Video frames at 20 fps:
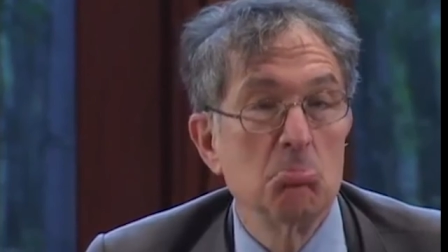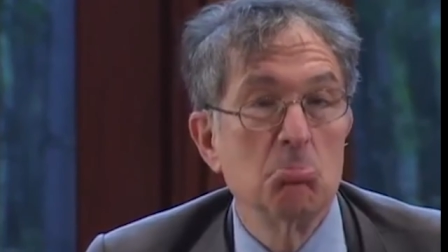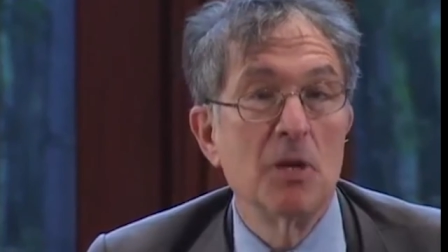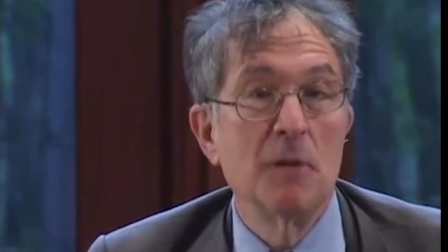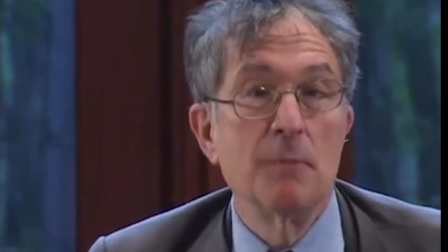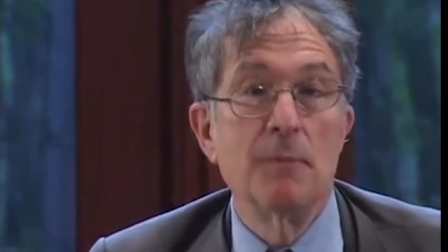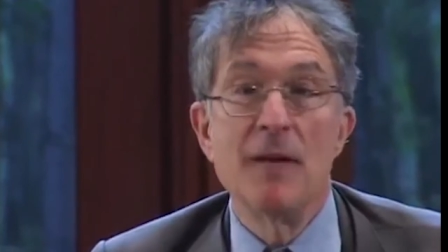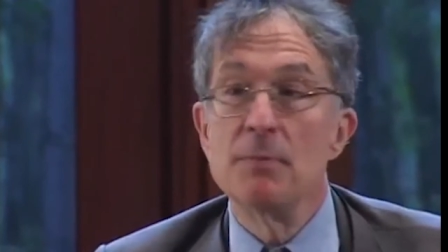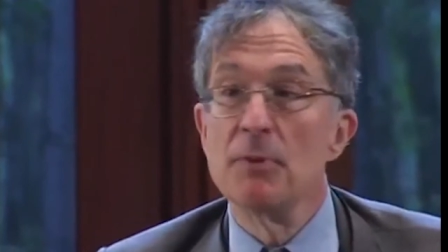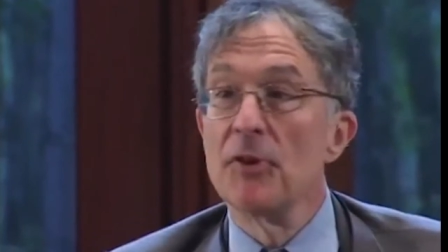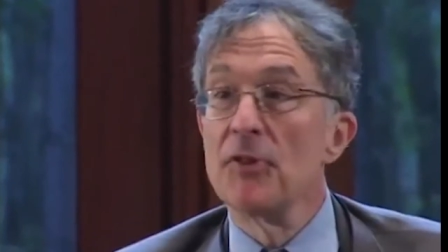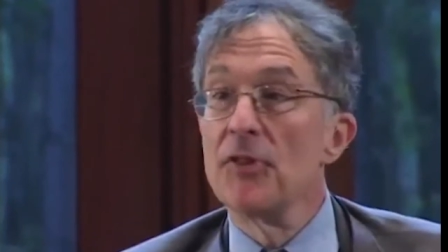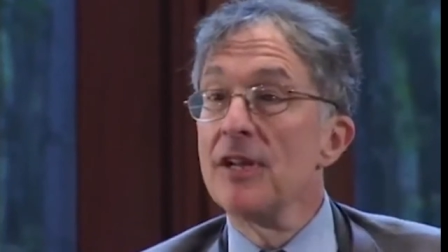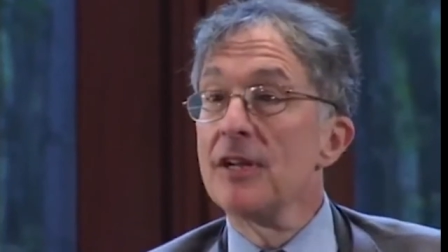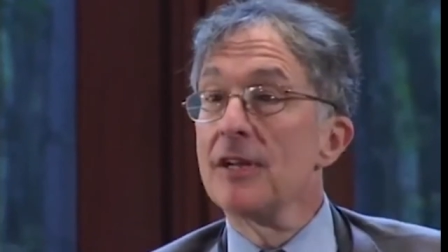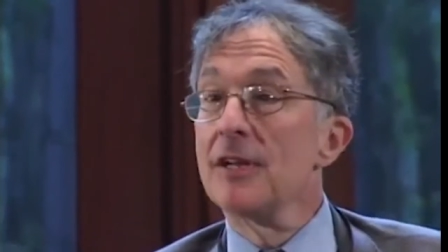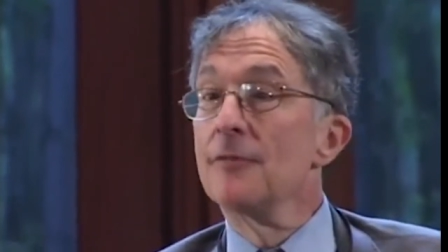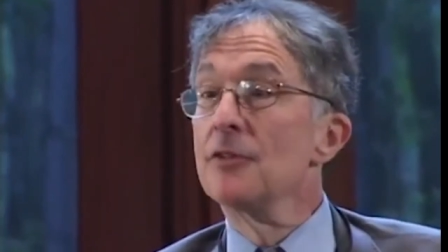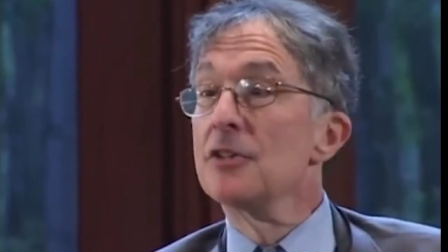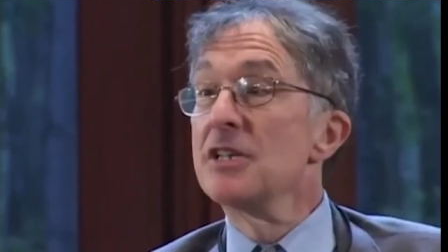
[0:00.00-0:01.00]
that people
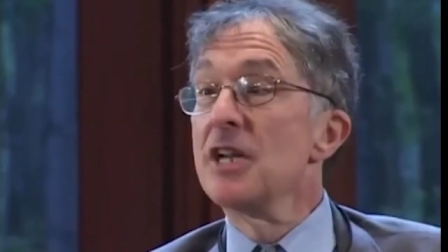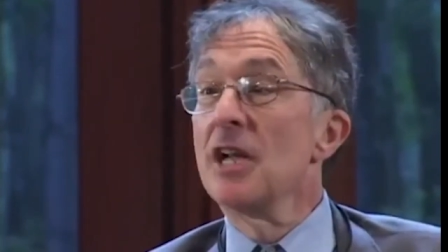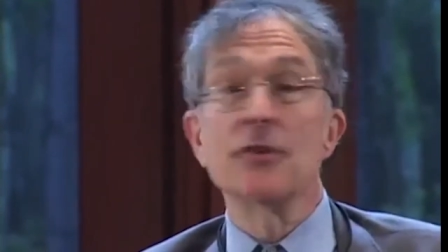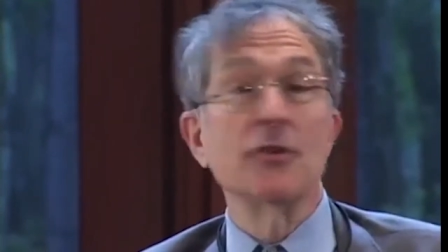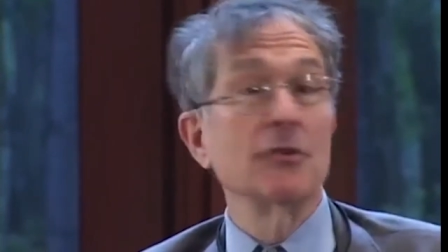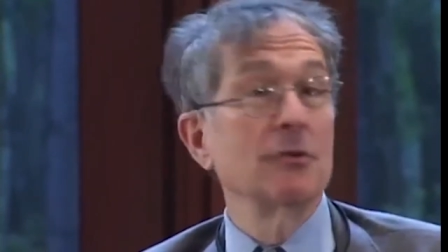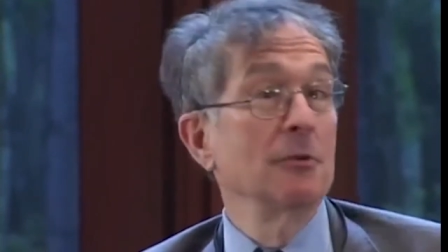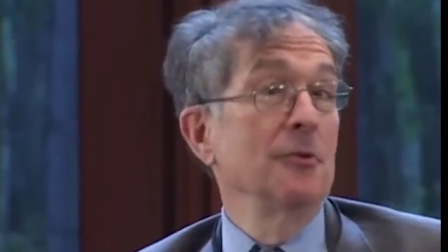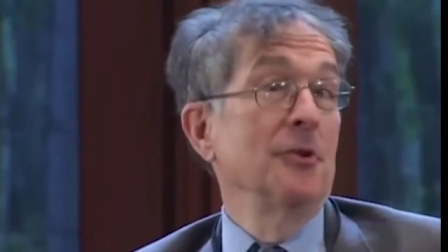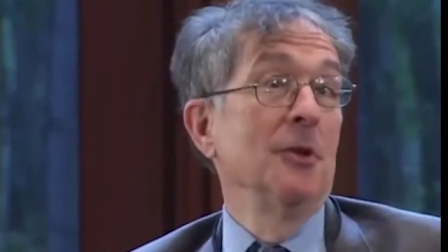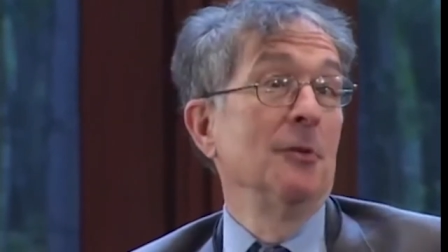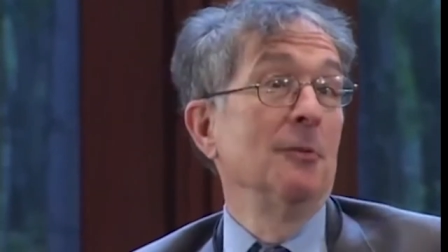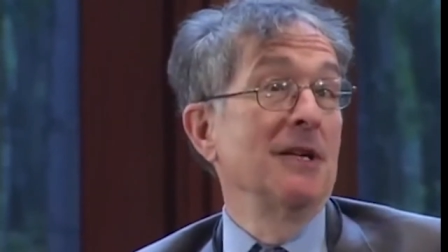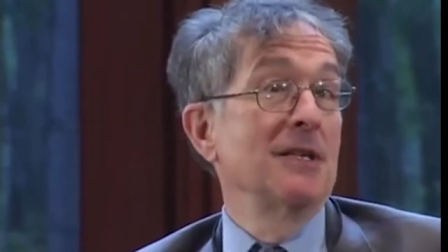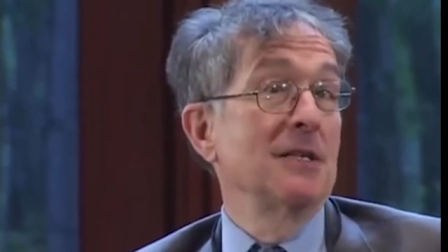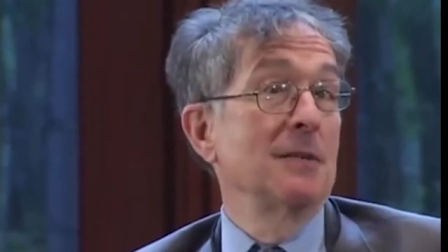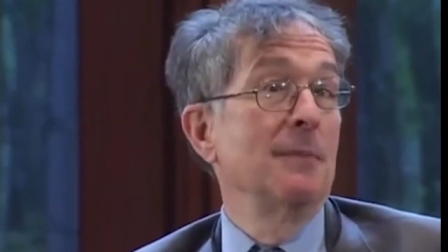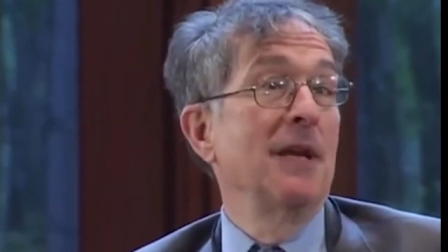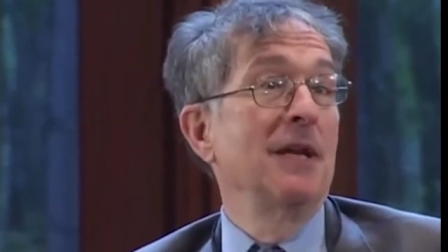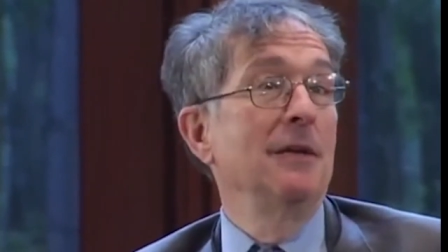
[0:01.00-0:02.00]
think if you tell the truth in the
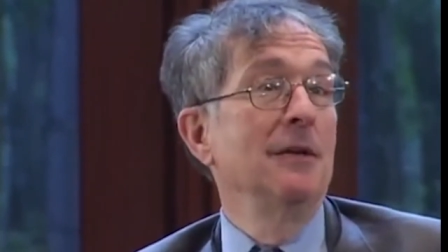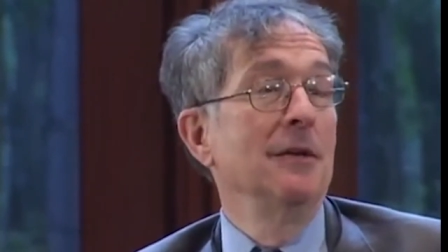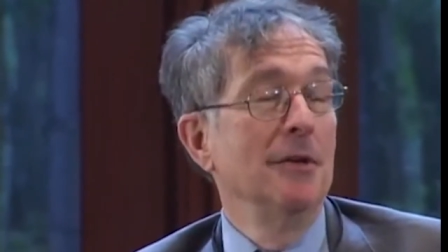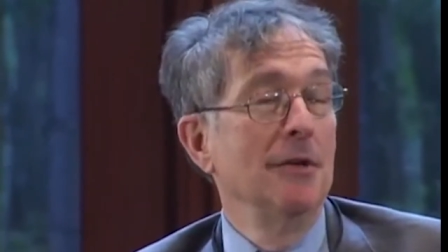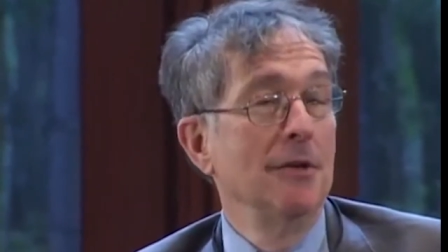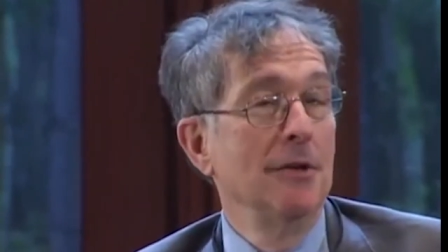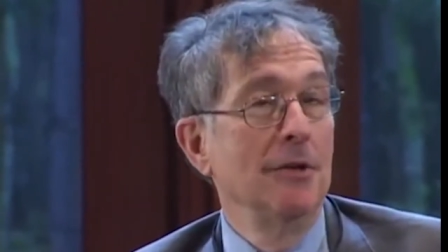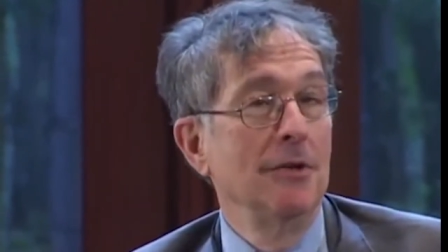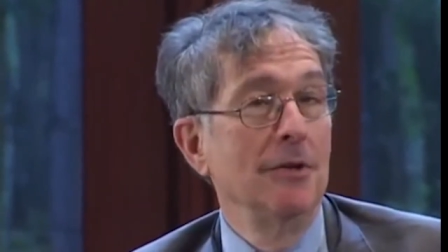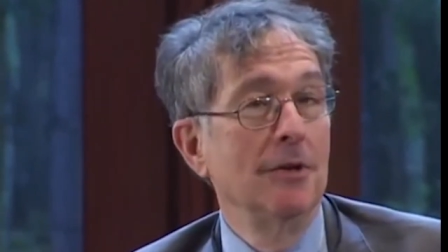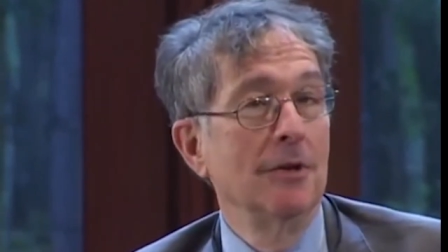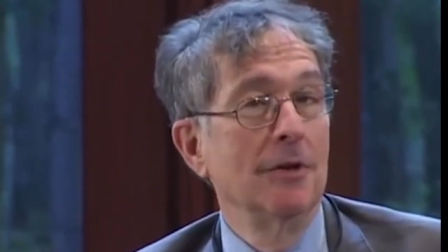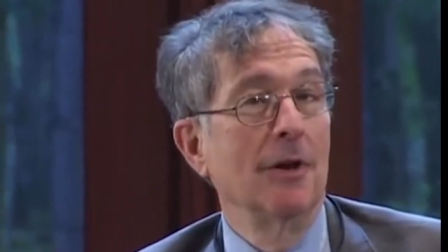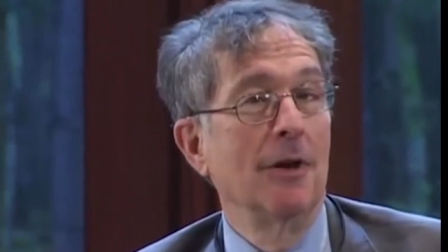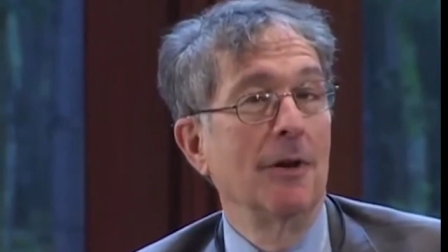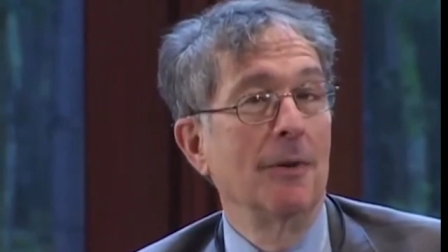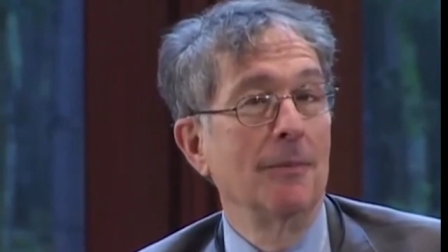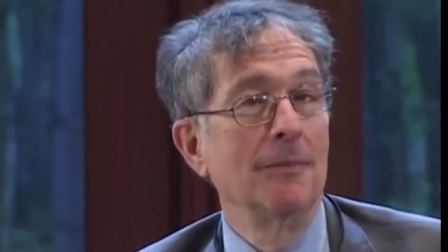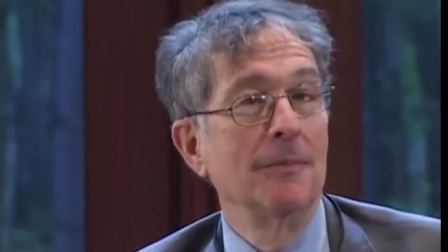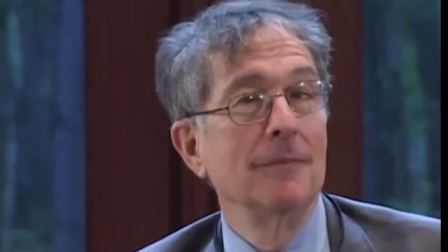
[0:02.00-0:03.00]
resume, you're,
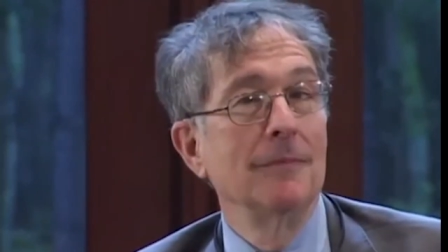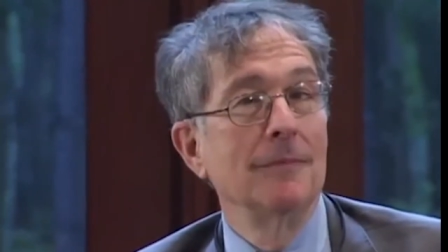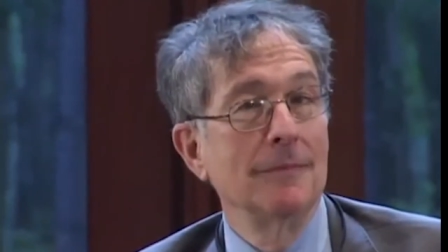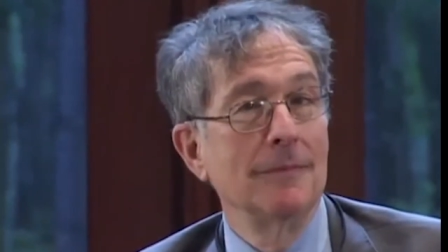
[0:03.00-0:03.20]
um,